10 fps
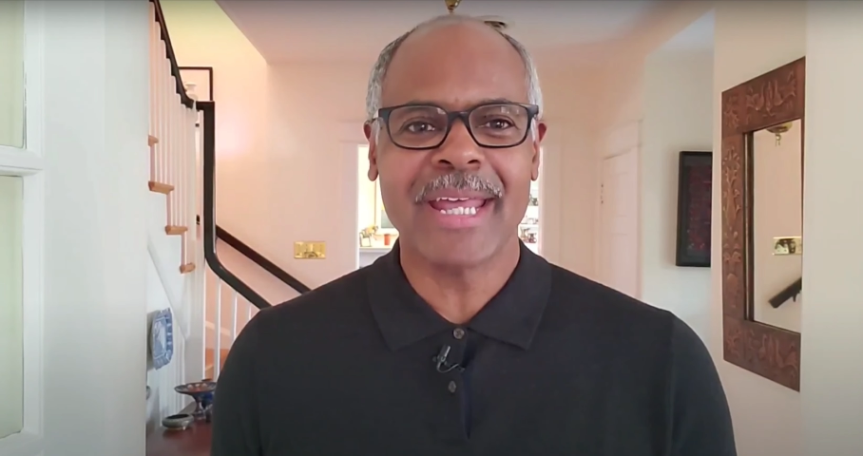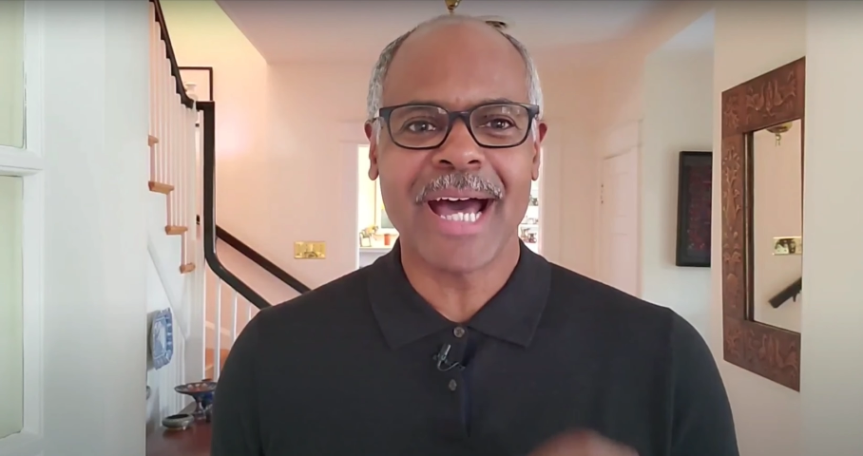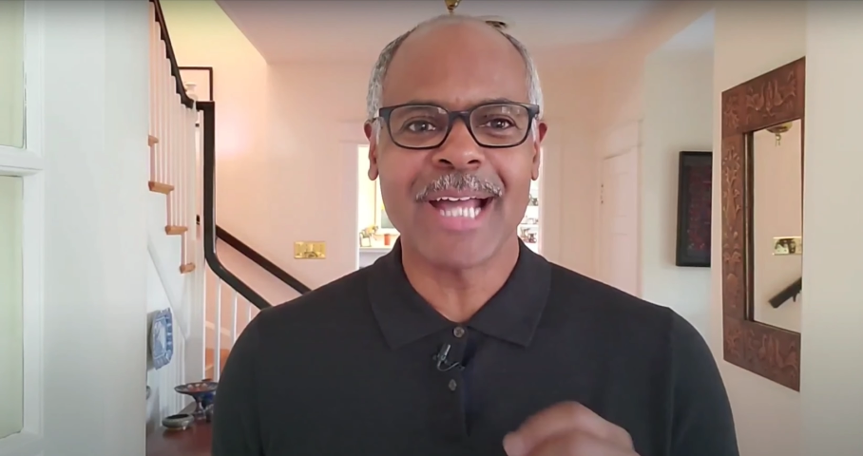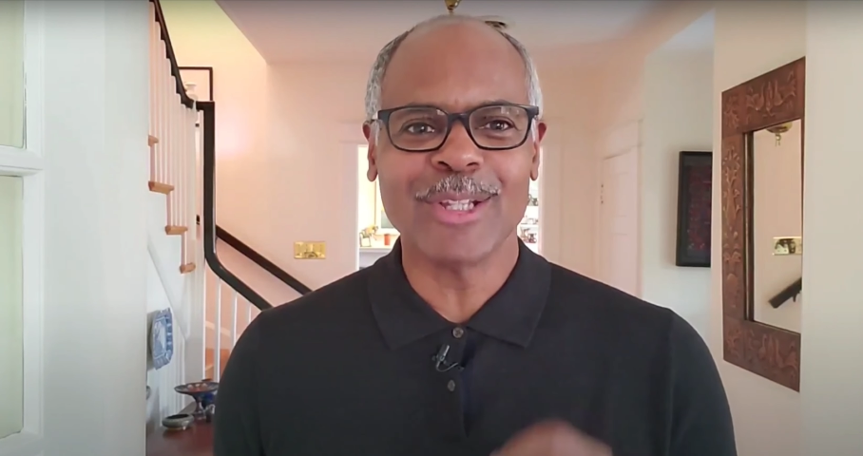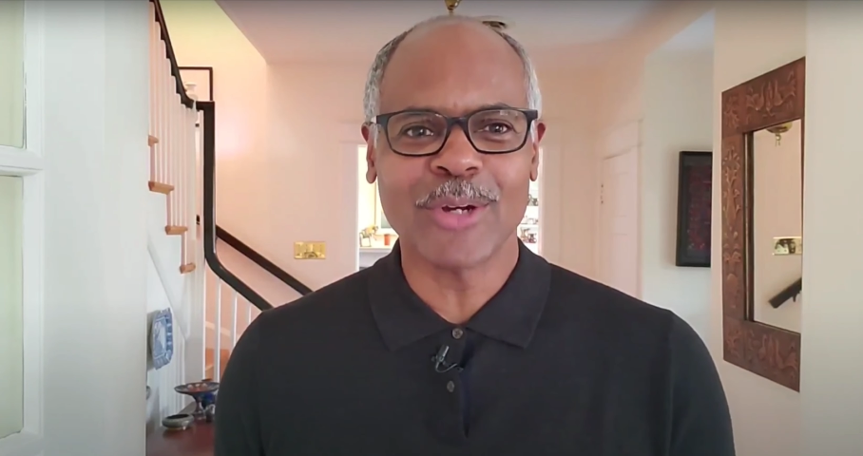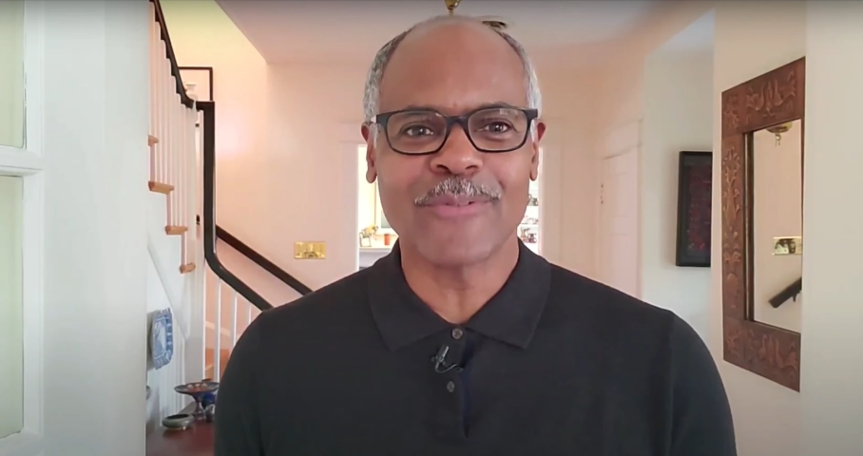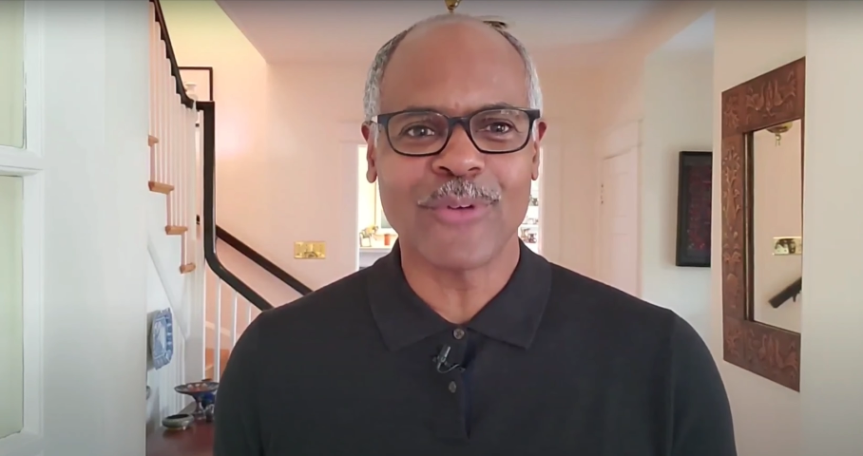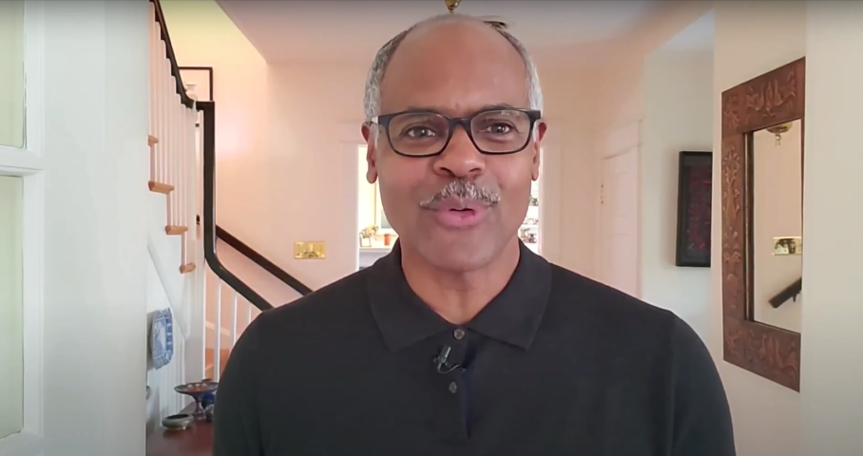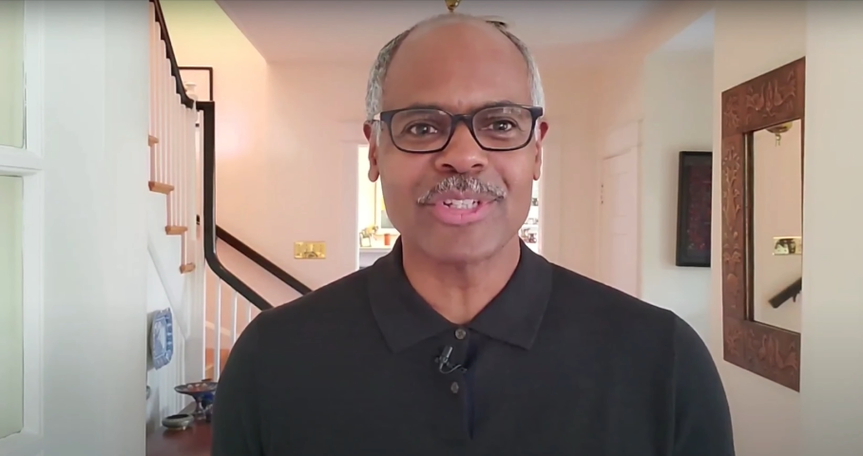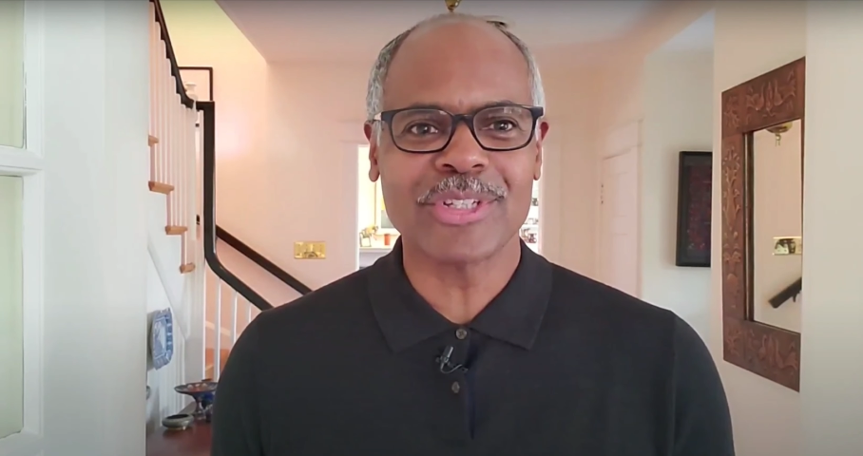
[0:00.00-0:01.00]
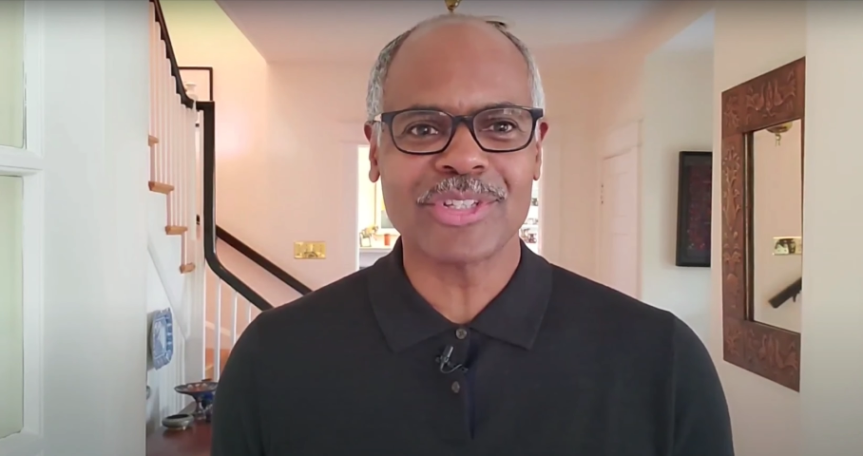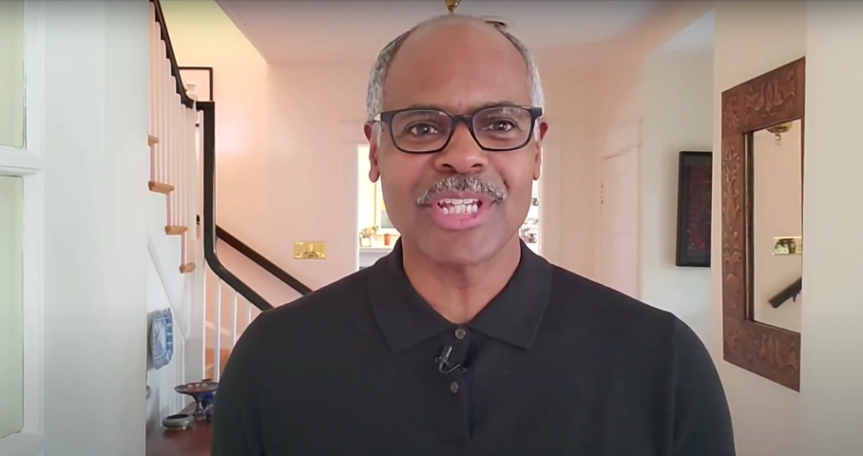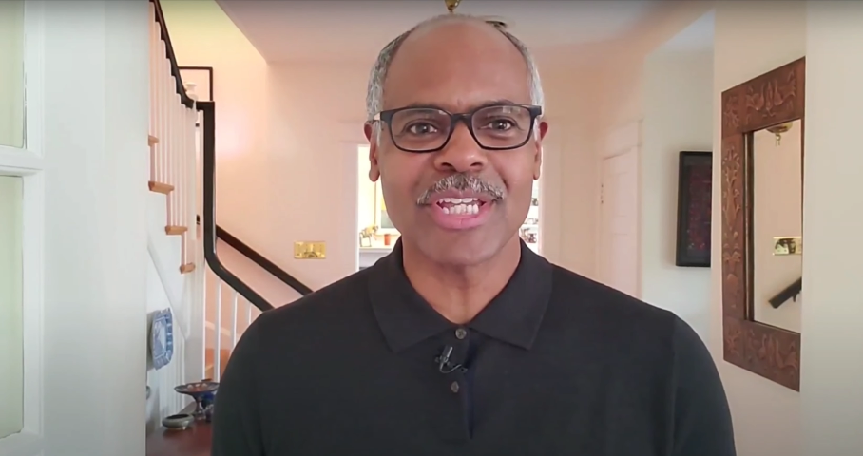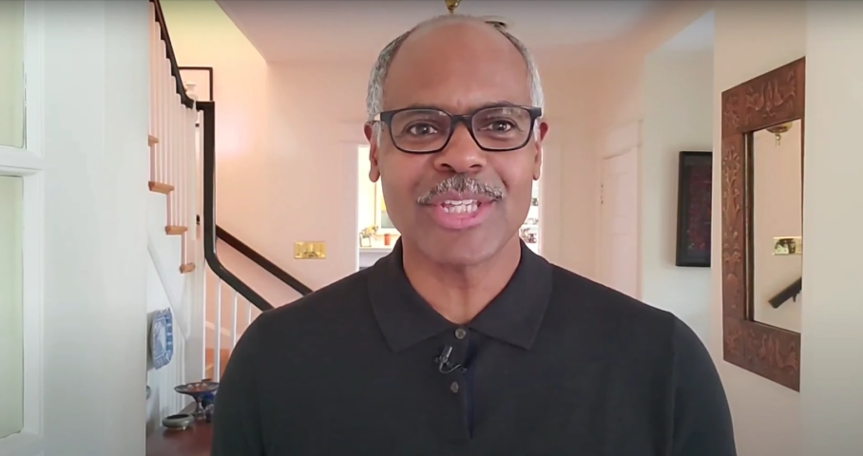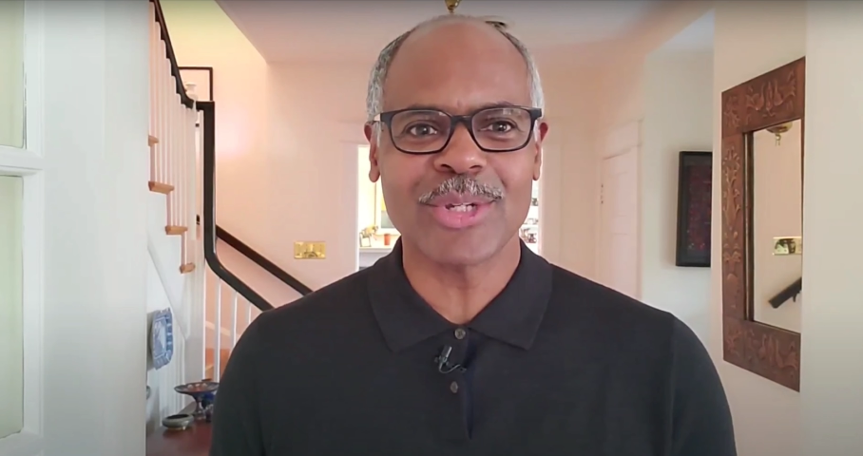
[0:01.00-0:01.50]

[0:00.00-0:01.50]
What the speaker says: and I look forward to seeing